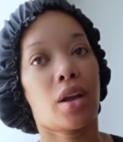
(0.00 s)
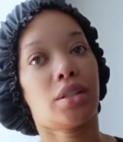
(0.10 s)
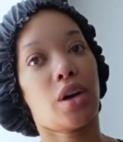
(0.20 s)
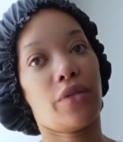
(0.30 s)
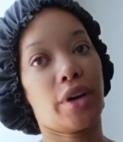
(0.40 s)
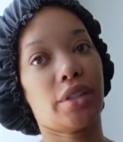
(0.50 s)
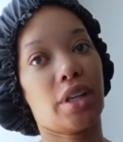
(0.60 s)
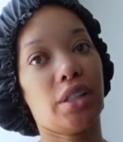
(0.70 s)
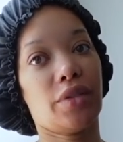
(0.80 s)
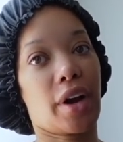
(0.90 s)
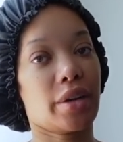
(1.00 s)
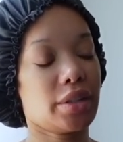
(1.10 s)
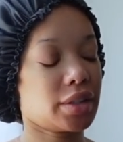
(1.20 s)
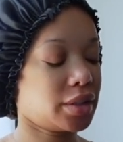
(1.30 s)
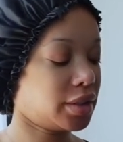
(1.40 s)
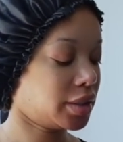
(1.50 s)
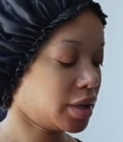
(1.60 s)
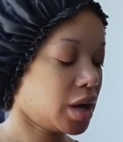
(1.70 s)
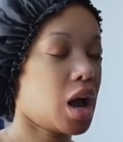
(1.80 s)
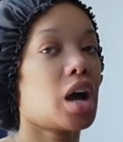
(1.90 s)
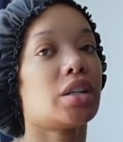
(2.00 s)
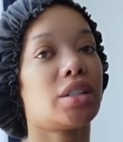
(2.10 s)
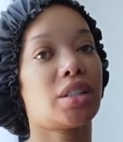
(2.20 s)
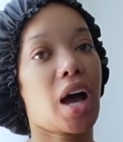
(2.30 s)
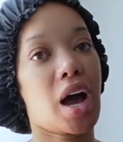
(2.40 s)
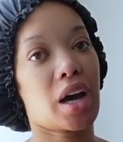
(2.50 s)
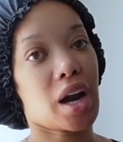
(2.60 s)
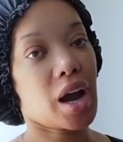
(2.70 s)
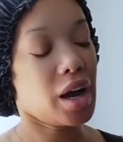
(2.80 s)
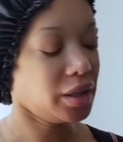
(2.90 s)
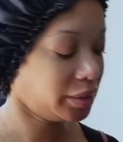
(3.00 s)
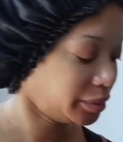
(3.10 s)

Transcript: So first things first, Zara.